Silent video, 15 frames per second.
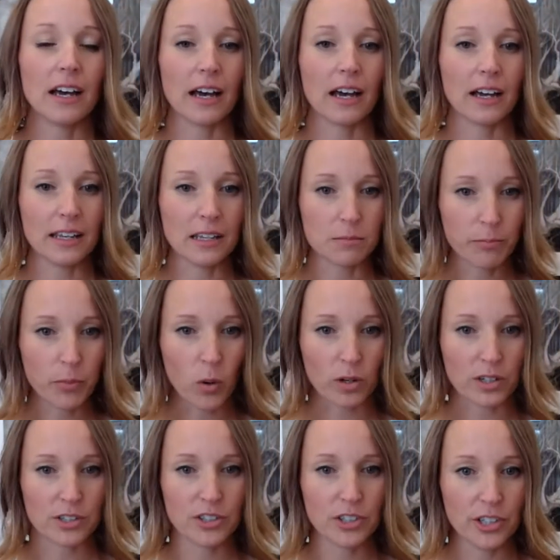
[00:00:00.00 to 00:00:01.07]

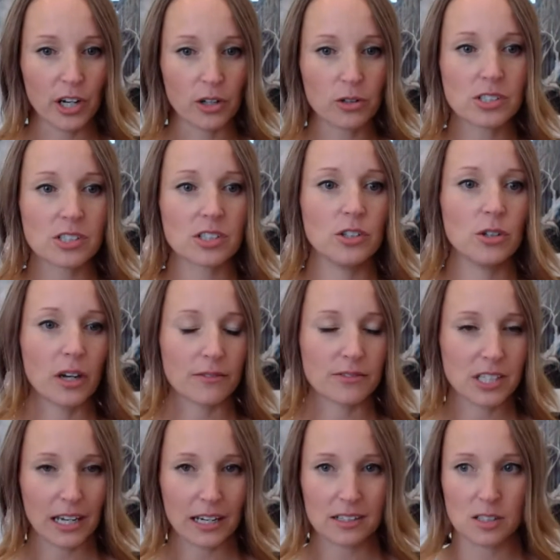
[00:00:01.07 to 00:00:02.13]
important note: you have
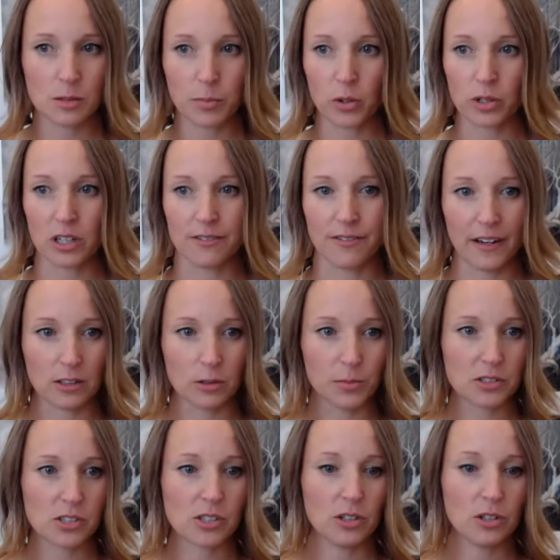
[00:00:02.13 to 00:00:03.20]
tech support available
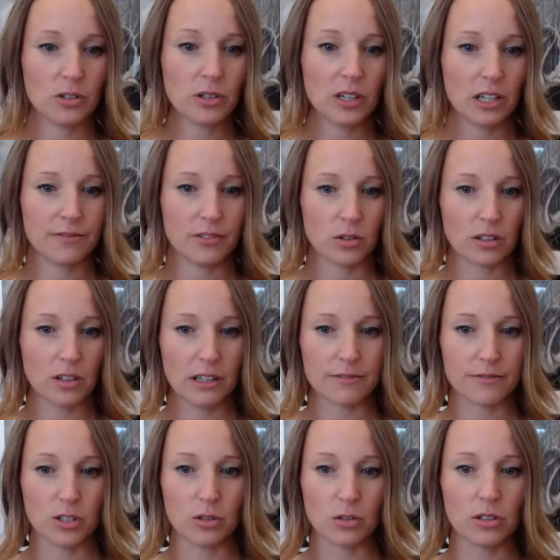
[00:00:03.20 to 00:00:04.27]
to you.
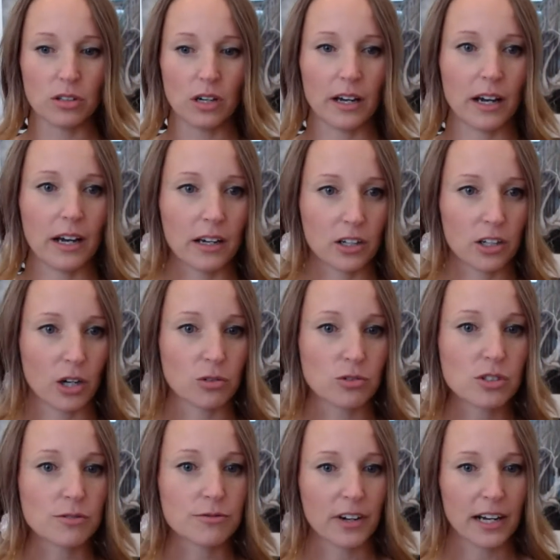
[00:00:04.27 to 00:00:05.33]
If you go
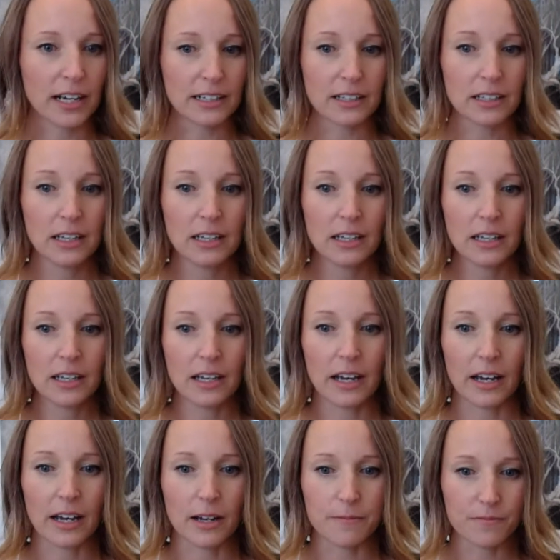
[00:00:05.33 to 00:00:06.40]
to find,
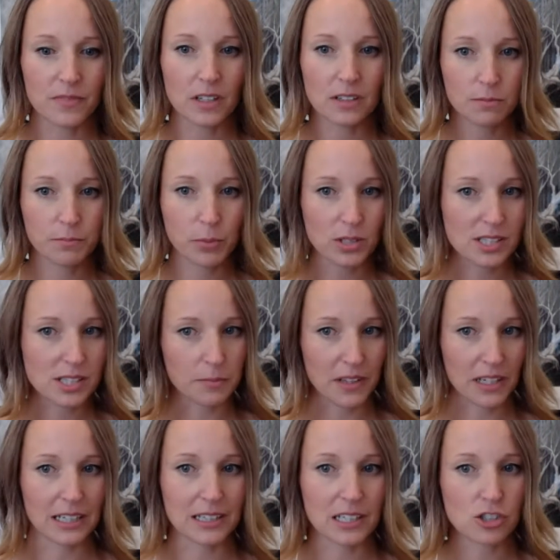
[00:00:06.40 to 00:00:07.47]
put
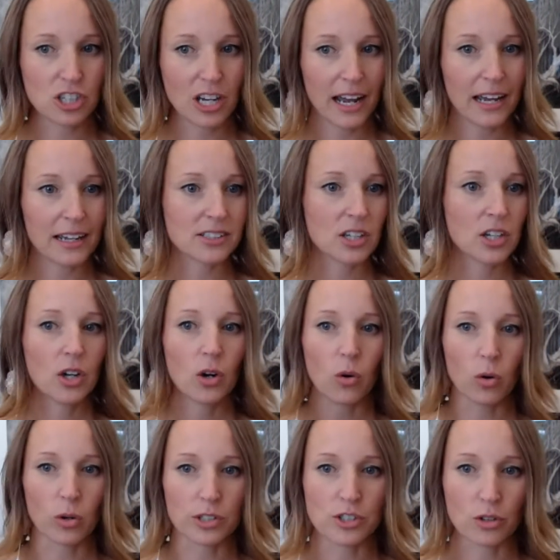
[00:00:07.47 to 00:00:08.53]
something in the chat
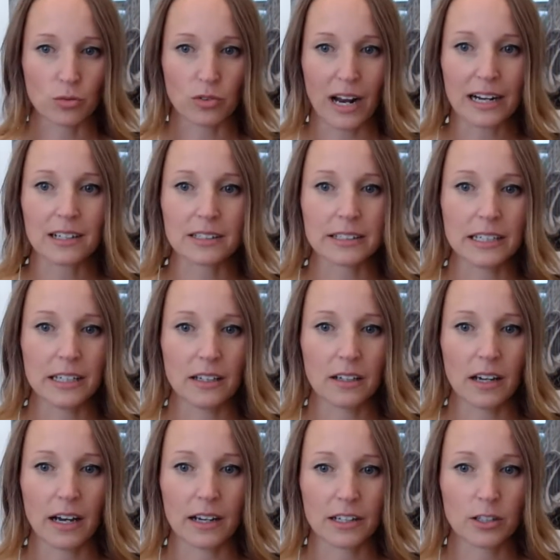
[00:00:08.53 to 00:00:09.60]
or directly
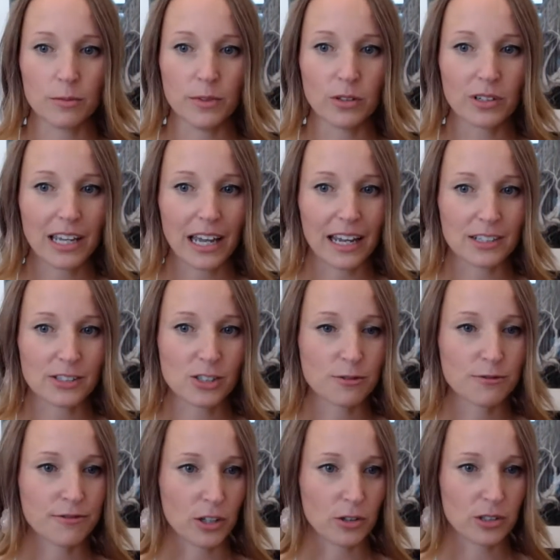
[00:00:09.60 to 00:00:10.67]
communicate to
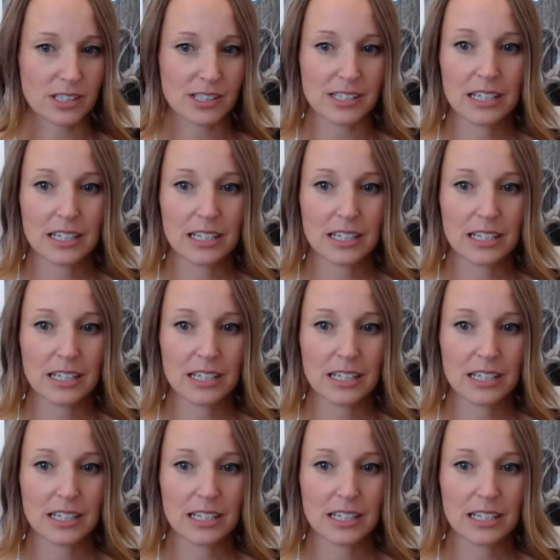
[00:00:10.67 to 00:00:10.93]
folks.